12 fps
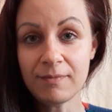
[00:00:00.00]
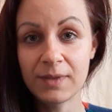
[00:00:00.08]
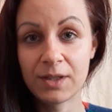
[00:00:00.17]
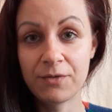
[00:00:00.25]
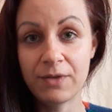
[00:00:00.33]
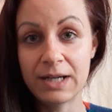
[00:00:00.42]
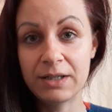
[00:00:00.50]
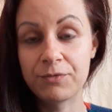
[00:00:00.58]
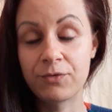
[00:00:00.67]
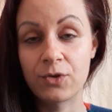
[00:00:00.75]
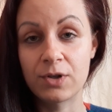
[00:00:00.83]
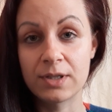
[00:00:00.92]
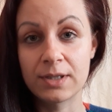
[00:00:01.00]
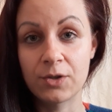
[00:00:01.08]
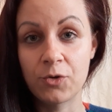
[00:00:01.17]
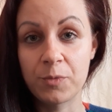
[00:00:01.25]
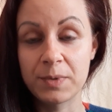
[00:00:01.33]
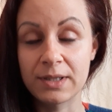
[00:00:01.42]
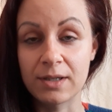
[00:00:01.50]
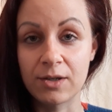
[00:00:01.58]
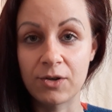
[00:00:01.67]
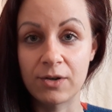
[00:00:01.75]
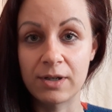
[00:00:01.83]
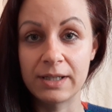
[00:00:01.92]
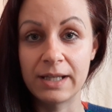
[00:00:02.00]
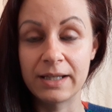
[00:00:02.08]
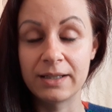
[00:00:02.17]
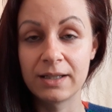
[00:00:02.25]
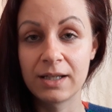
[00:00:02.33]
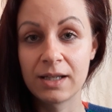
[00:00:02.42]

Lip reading: very first obstacle that